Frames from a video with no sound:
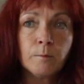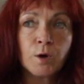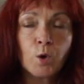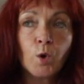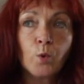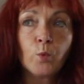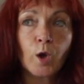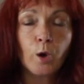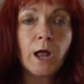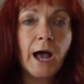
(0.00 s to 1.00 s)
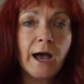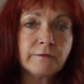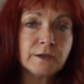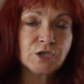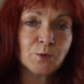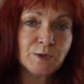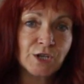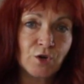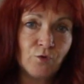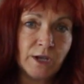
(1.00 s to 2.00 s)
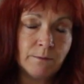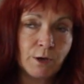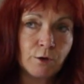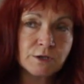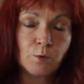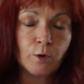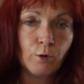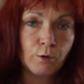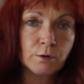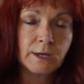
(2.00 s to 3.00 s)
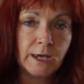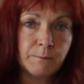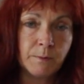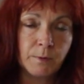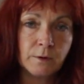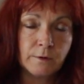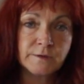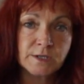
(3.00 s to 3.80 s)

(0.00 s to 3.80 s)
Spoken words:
But we all have it to a degree because we're all capable of